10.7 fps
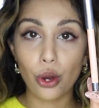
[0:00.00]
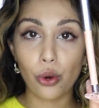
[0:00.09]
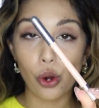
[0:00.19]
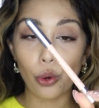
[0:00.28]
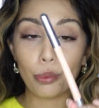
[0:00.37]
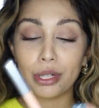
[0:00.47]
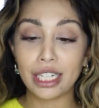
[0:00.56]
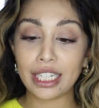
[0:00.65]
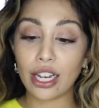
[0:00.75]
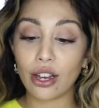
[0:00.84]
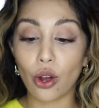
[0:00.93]
opening
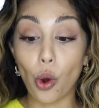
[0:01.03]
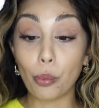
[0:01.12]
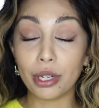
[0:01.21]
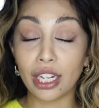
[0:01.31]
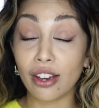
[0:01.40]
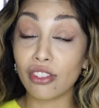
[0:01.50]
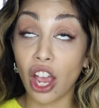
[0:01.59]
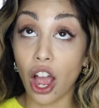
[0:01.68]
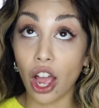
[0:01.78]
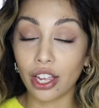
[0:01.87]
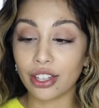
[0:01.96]
of the eye.